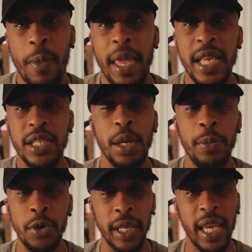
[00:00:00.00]
he's
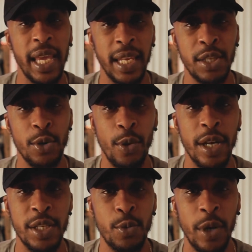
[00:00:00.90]
communicating to
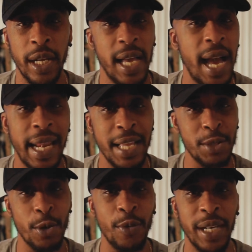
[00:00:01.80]
us what God
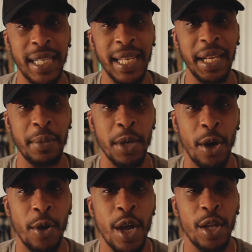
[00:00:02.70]
has already let him
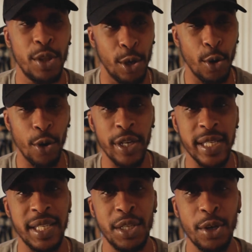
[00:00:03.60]
know. The Lord
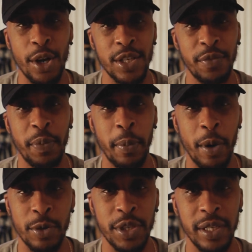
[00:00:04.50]
is in charge of
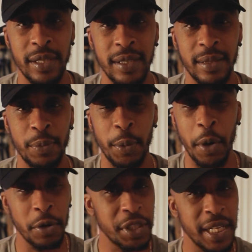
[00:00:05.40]
promotion.
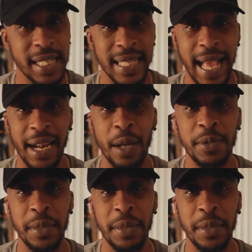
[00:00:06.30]
Promotion is not up to